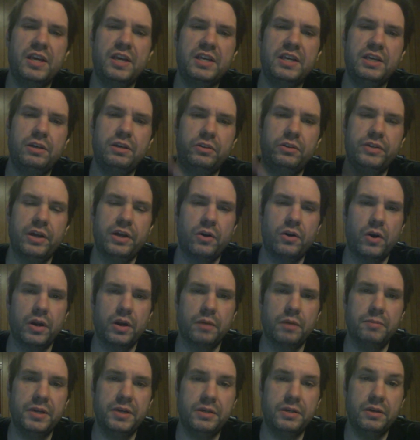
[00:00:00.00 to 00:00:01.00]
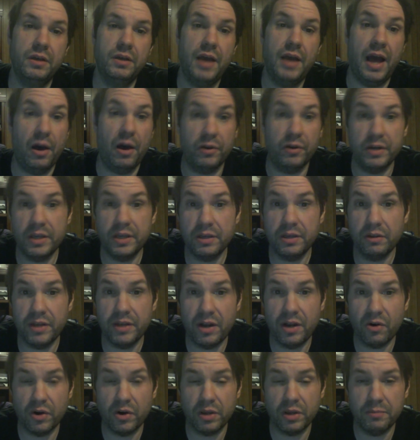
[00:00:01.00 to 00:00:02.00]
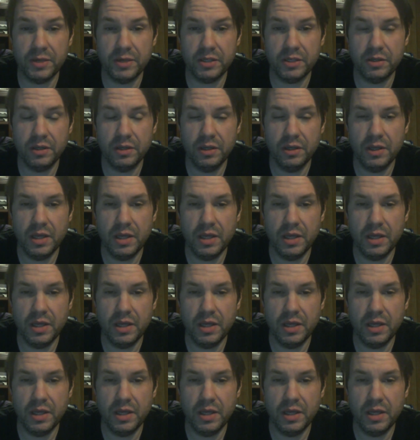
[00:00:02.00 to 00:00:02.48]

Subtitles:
killed that argument. How did he kill that argument?